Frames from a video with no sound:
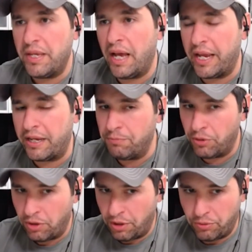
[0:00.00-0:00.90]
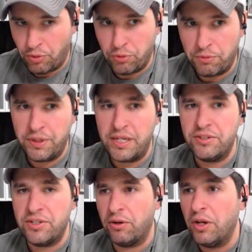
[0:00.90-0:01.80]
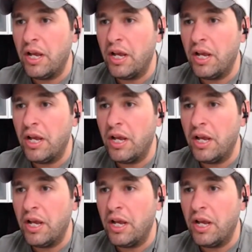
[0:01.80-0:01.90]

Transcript: I can put it on the road a bit easier.